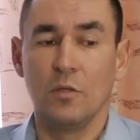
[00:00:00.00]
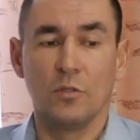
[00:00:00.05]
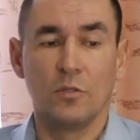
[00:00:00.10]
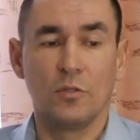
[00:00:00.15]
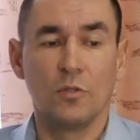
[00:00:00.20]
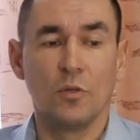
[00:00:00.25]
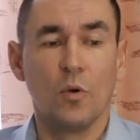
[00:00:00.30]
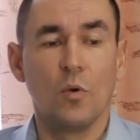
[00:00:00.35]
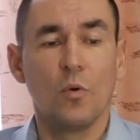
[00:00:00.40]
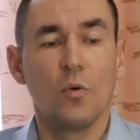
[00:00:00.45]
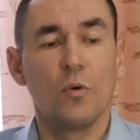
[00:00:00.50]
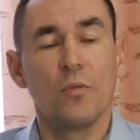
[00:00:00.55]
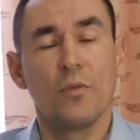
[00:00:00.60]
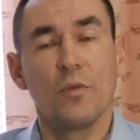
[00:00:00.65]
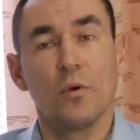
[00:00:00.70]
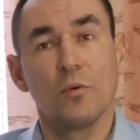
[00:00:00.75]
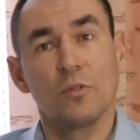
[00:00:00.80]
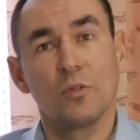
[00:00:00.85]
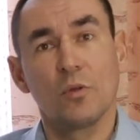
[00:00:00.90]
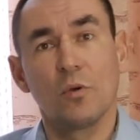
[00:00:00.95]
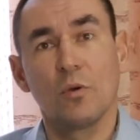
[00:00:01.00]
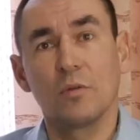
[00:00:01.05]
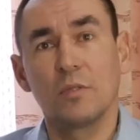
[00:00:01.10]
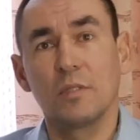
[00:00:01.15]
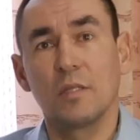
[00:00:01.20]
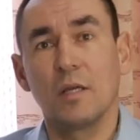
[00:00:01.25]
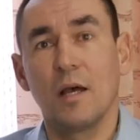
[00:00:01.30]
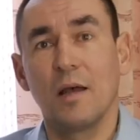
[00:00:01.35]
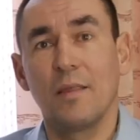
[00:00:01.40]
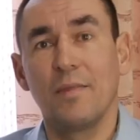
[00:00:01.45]
So those
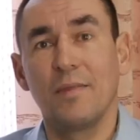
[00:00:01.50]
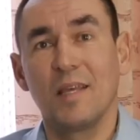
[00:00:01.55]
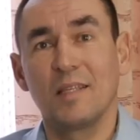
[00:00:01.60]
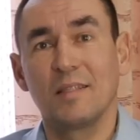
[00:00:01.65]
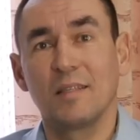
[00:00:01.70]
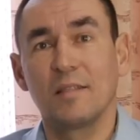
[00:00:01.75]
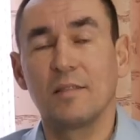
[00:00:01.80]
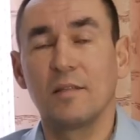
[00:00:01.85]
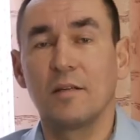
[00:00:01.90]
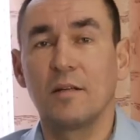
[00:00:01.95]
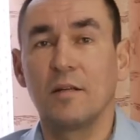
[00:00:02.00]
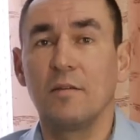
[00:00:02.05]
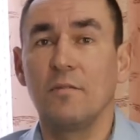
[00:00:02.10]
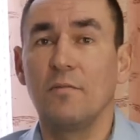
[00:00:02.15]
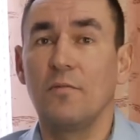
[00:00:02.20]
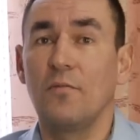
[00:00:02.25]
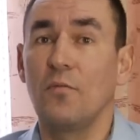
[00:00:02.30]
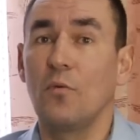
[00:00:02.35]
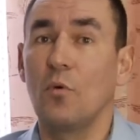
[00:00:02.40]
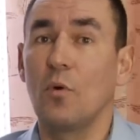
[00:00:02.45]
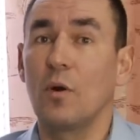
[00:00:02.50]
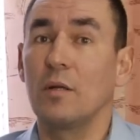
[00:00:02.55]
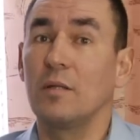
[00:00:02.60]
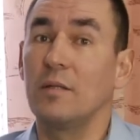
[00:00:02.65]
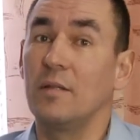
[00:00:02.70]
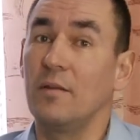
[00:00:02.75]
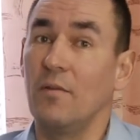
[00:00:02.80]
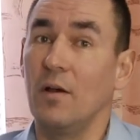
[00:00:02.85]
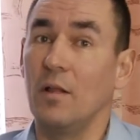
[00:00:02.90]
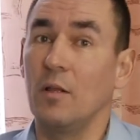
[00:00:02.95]
costs are necessary for
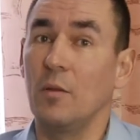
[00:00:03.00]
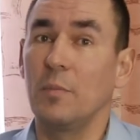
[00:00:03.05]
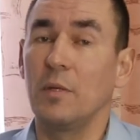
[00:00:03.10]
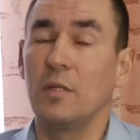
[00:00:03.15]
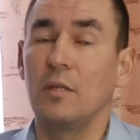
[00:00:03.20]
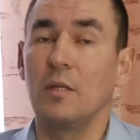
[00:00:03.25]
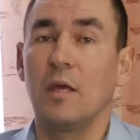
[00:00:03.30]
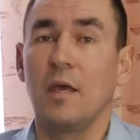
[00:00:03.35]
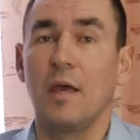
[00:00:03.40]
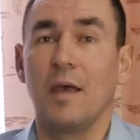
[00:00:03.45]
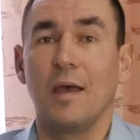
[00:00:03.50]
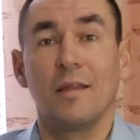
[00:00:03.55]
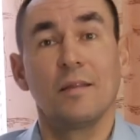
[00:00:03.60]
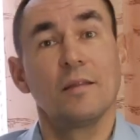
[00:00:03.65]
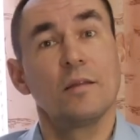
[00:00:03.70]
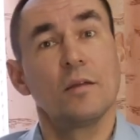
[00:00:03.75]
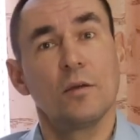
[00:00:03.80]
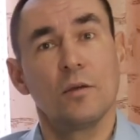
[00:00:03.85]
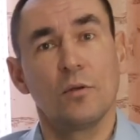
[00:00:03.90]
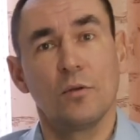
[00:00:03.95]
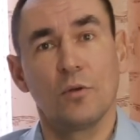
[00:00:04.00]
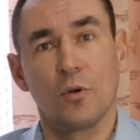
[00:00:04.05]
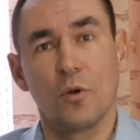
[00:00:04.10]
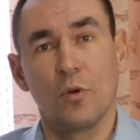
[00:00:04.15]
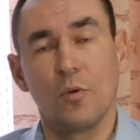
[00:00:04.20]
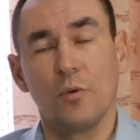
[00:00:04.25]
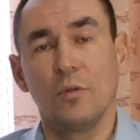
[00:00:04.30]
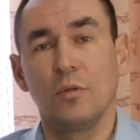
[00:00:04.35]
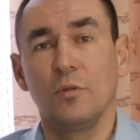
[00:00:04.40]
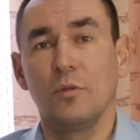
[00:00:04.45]
developing and
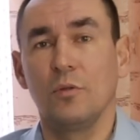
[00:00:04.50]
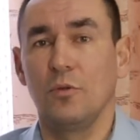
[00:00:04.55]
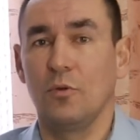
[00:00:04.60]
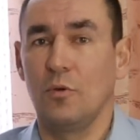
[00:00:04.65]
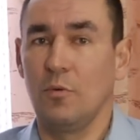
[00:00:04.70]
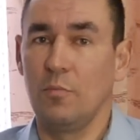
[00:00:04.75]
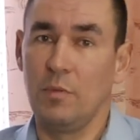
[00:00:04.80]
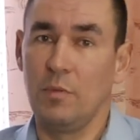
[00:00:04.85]
growing your